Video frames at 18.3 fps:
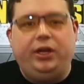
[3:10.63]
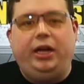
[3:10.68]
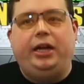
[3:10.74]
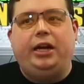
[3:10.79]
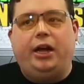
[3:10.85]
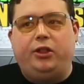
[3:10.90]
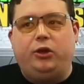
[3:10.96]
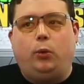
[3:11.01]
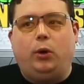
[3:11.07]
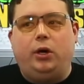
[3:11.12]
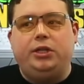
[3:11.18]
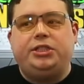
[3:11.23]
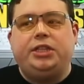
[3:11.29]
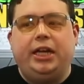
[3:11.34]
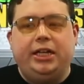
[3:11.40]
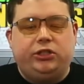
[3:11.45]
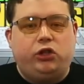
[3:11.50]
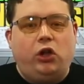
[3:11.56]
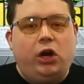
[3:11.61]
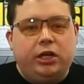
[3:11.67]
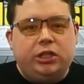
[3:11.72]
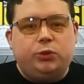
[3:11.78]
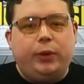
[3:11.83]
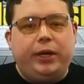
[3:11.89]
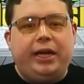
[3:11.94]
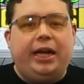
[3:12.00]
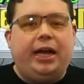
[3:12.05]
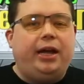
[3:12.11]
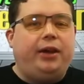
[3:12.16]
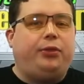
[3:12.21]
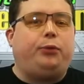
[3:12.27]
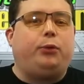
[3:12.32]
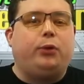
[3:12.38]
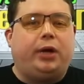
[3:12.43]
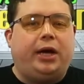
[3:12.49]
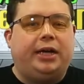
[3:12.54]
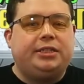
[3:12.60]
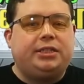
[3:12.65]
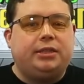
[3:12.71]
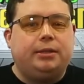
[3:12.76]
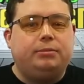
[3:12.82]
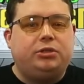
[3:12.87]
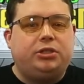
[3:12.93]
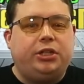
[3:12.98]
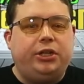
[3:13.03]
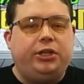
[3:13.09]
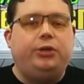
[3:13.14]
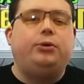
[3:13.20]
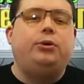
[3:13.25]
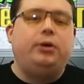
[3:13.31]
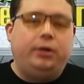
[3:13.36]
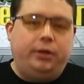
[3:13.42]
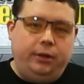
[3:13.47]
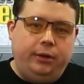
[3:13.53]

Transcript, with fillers: In other words, as long as we can get it through customs to you,